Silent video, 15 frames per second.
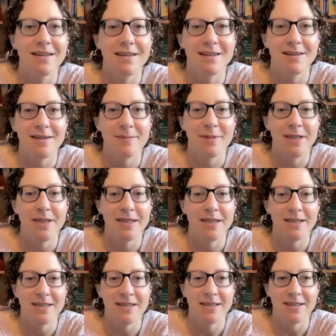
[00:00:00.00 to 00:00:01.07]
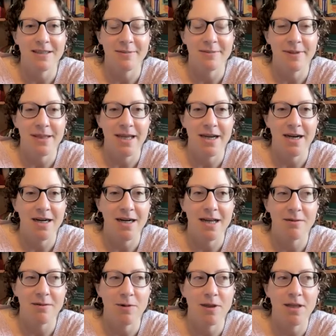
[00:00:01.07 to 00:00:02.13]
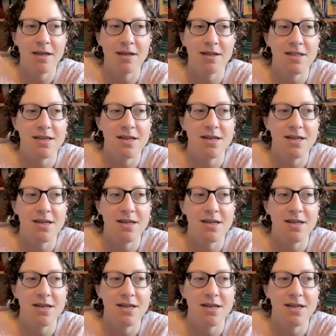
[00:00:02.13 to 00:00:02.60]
little bit here, a little bit there. And what that,